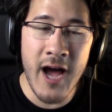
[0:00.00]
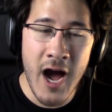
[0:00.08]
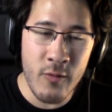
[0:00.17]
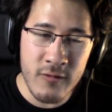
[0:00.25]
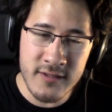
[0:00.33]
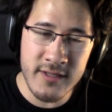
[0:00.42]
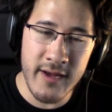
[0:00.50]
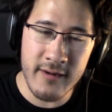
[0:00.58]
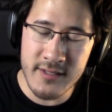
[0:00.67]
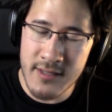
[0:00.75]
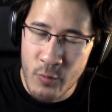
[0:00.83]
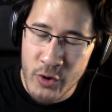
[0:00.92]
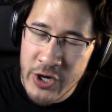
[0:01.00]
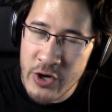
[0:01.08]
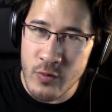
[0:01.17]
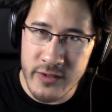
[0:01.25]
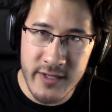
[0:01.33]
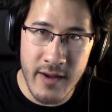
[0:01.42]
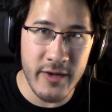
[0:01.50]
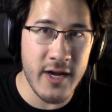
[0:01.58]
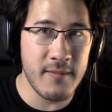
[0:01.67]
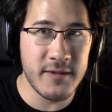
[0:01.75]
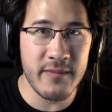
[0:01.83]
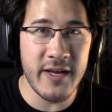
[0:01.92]
I was there, someone new was coming
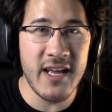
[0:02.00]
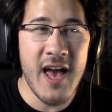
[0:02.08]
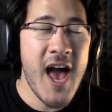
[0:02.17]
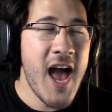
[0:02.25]
up to me,